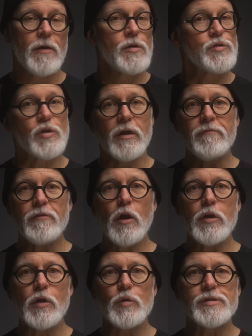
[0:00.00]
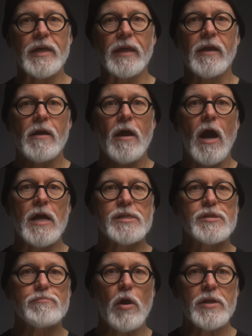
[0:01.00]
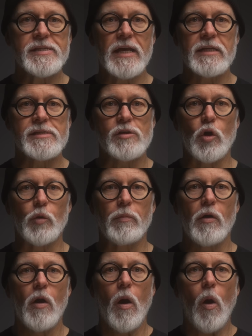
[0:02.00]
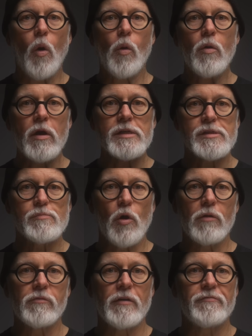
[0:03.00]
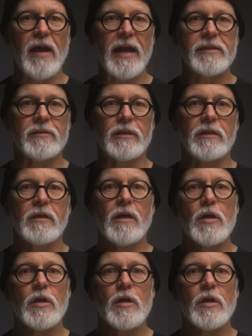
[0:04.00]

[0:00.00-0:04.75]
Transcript: So if you're using a smart telescope or a small refractor,